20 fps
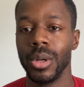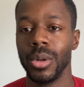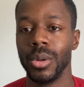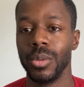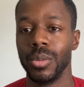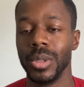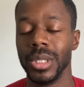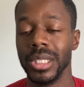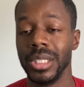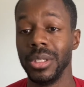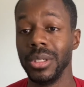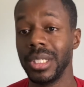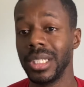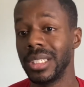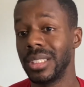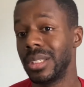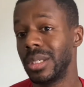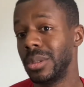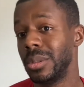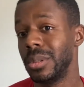When you can
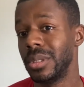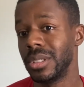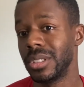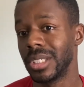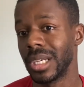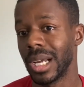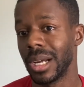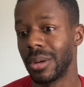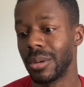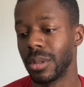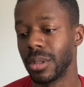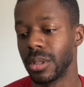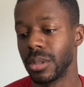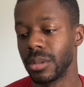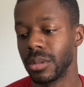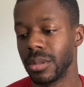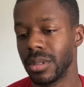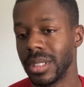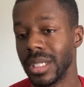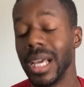tune a gyro,
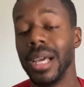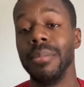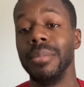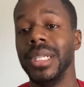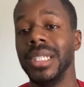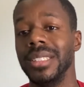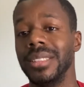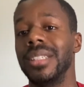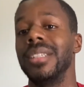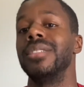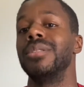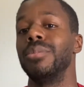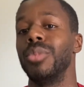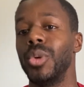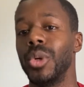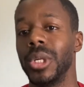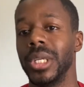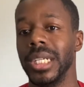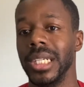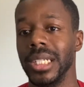that means there's
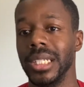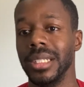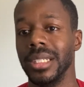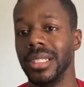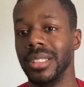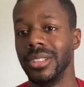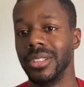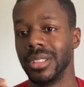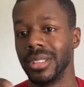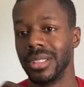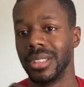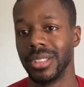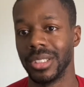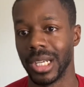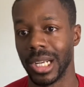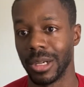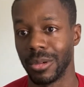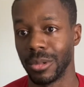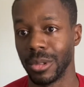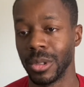more in it than just a
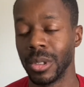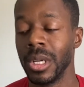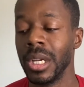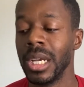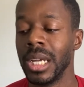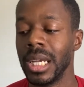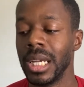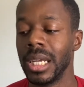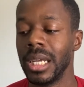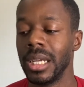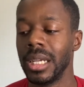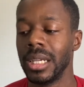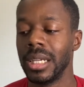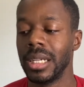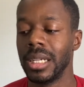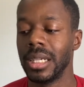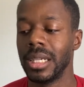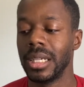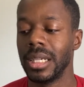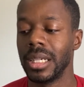gyro.
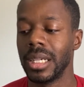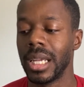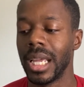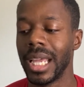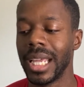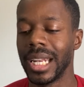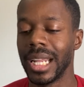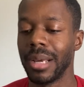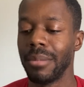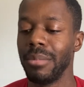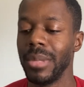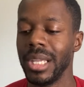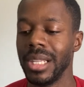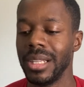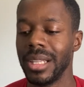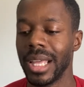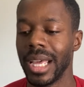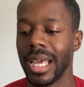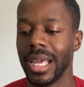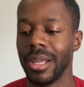And I mean
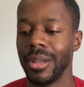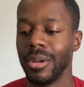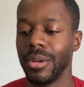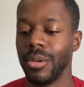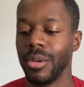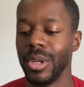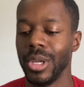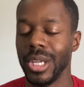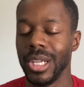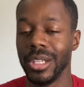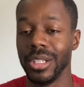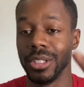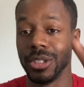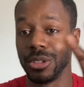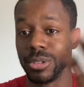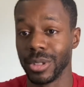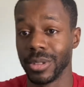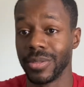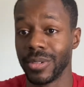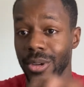that in the
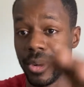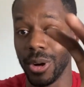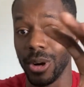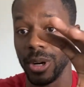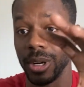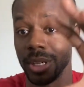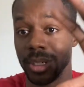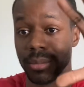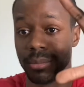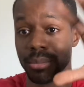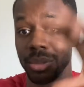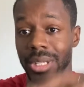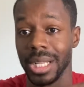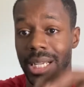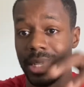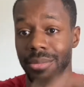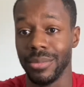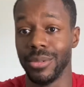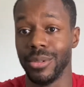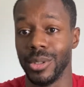drift car
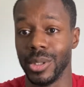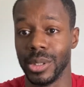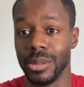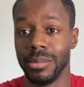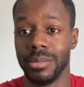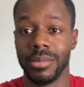platform.